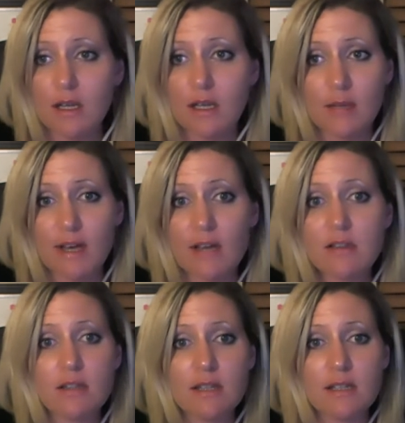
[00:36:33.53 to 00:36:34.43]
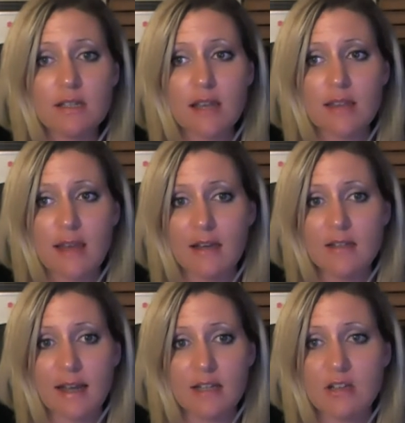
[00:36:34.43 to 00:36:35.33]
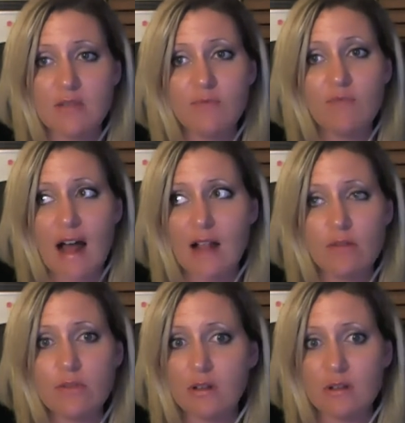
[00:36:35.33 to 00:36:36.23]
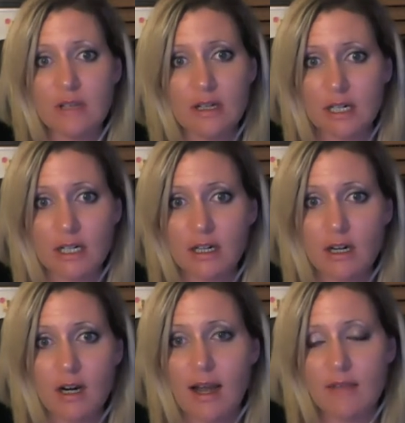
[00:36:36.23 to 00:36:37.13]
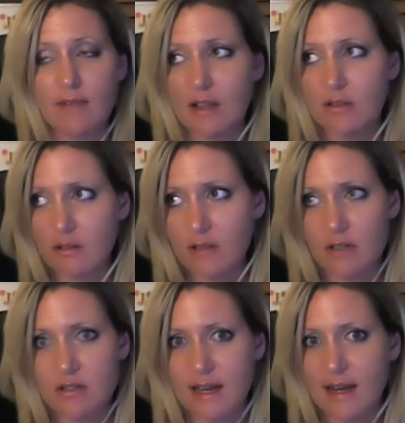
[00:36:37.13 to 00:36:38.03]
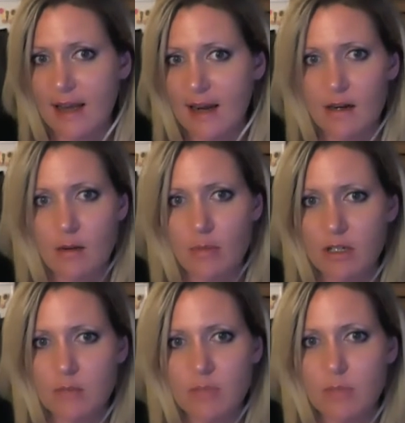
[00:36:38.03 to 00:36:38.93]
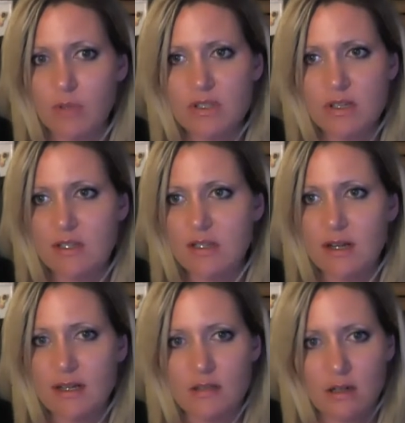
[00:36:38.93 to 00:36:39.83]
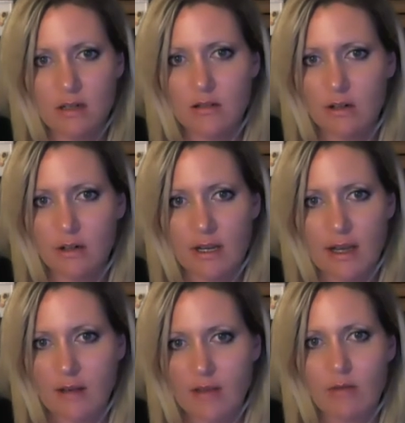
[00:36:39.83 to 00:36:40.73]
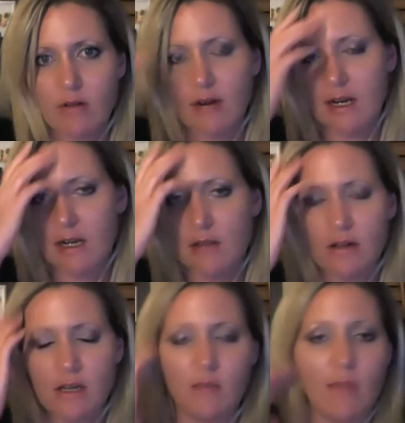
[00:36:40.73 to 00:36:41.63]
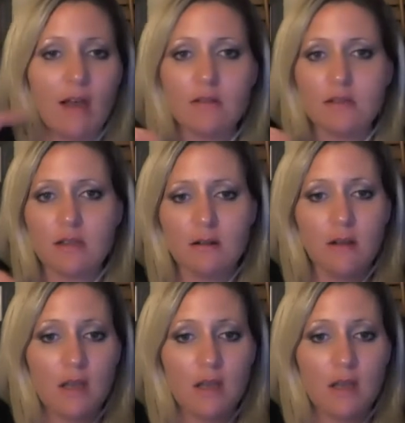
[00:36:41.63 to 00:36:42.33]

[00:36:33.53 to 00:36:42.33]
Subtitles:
emails and things like that, is I just followed the leader. I followed the leaders. I got on a bunch of people's lists and I started learning how they were writing their emails. And